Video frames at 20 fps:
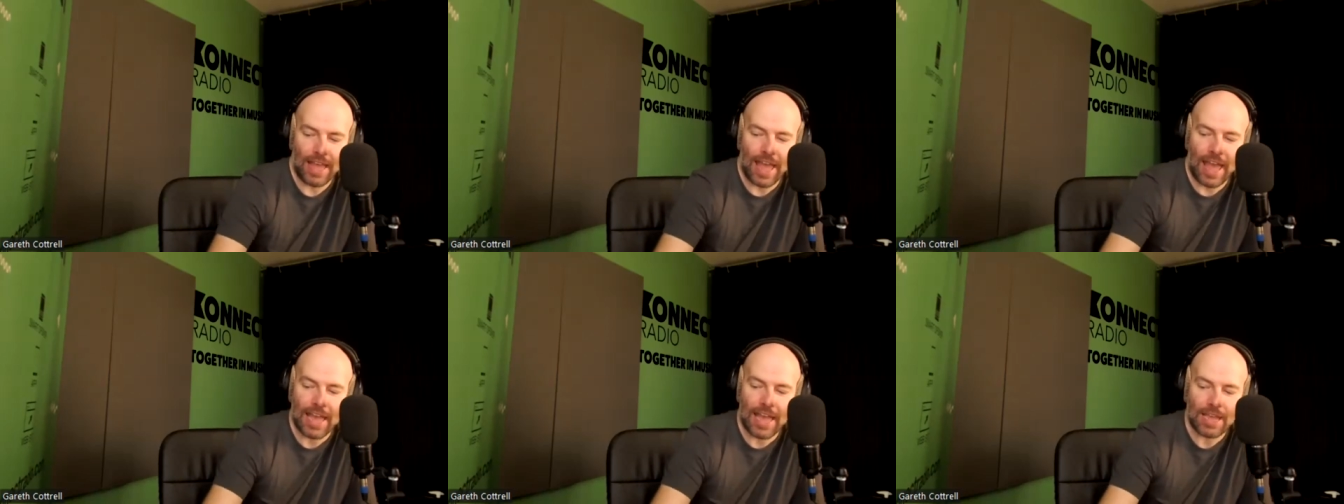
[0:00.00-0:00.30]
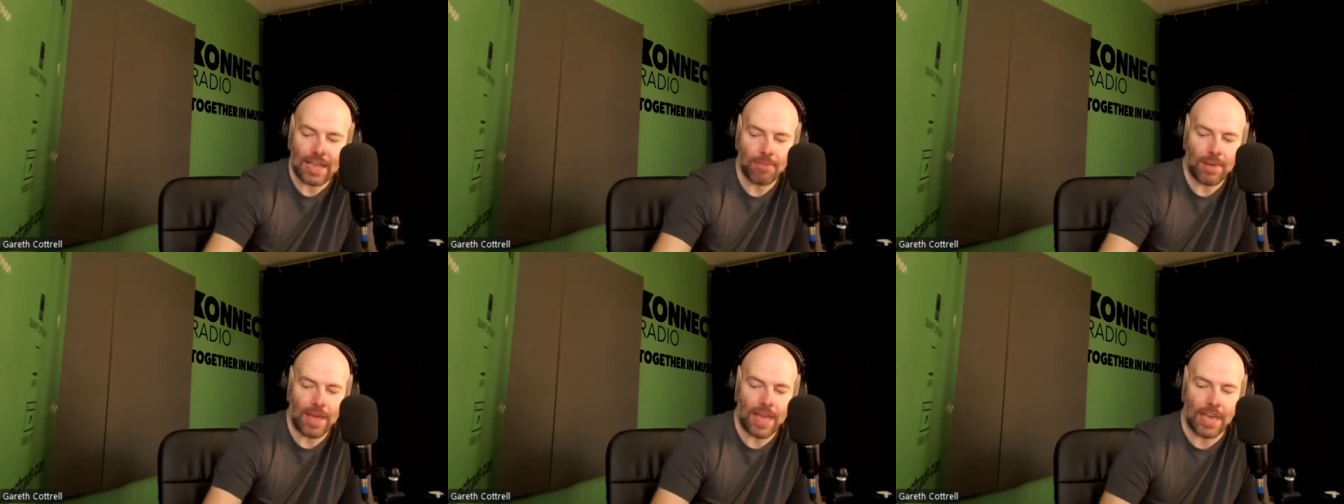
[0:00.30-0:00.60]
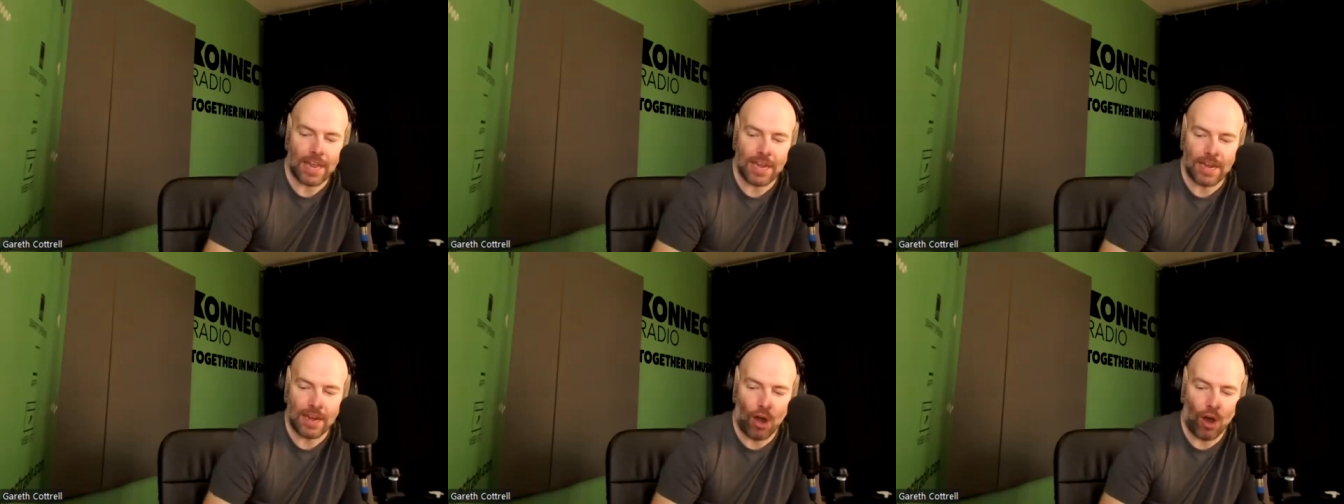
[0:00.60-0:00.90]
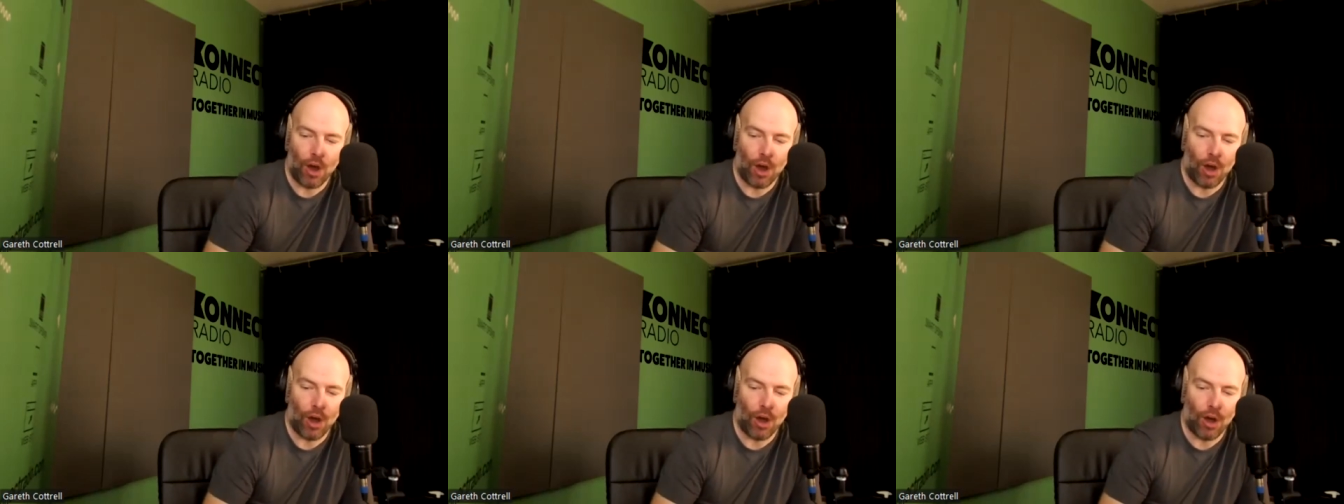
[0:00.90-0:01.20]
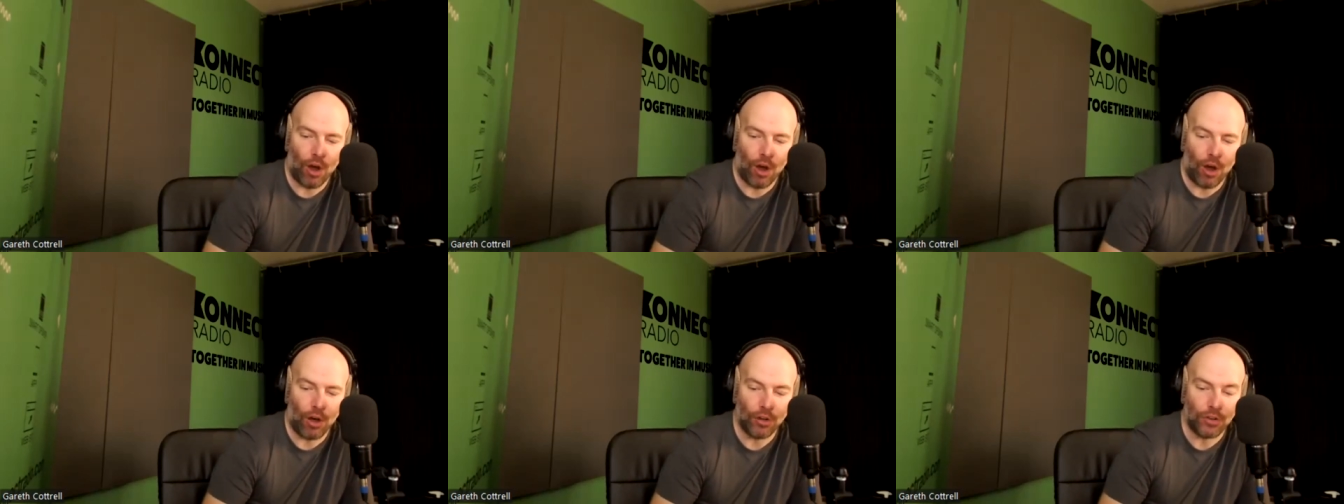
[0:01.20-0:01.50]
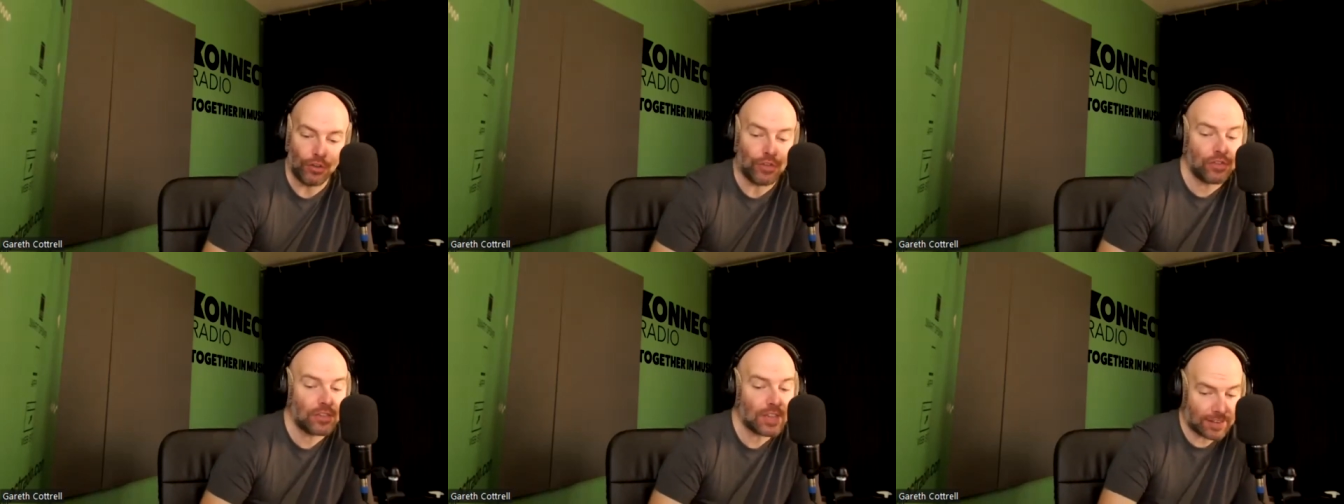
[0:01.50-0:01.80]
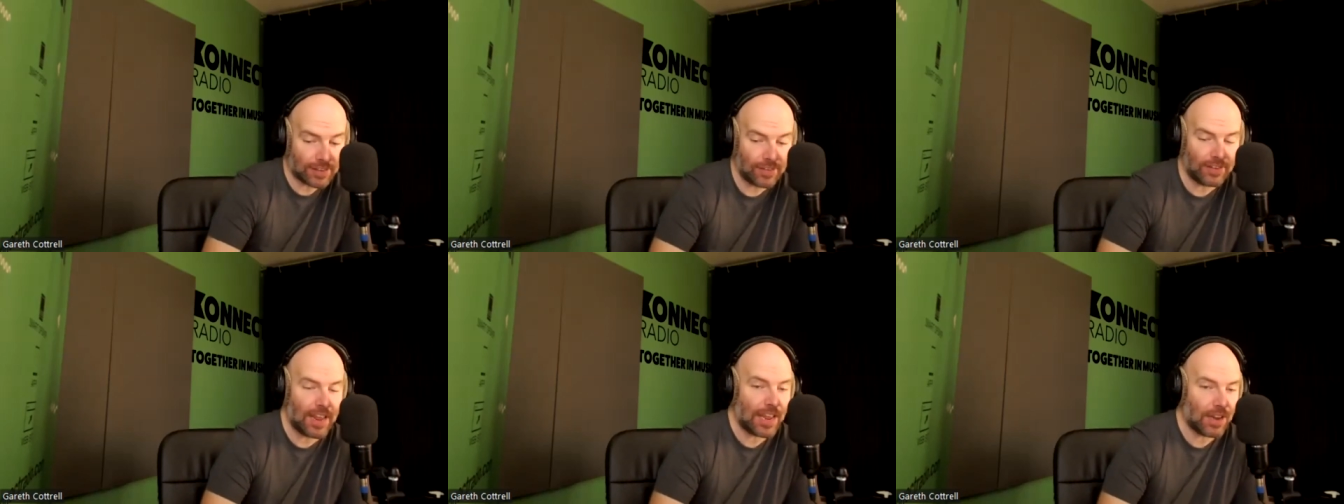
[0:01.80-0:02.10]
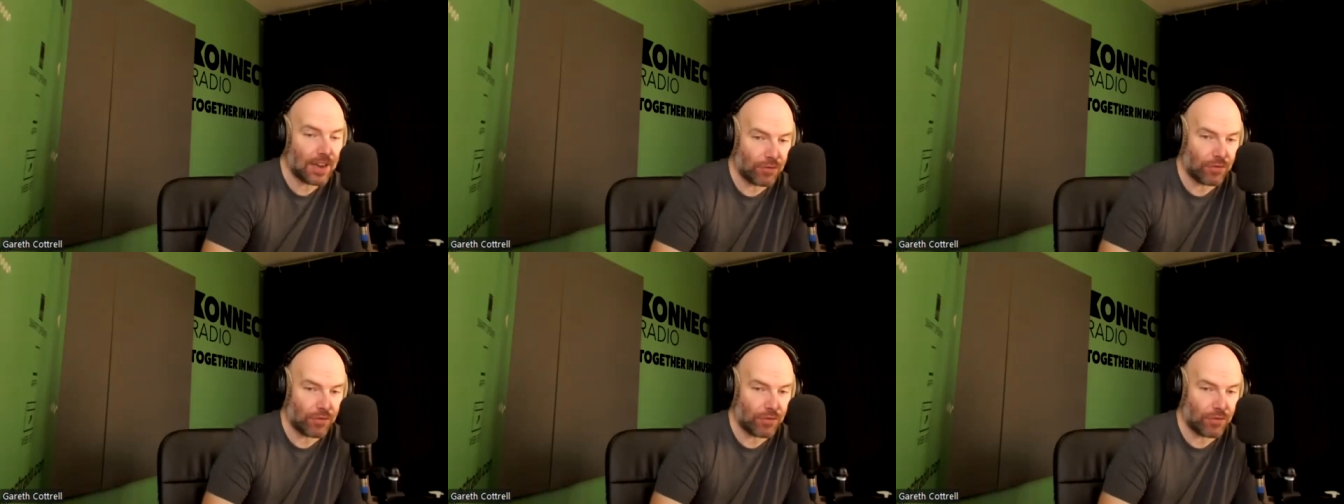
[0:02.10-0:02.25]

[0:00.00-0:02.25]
came in on Saturday,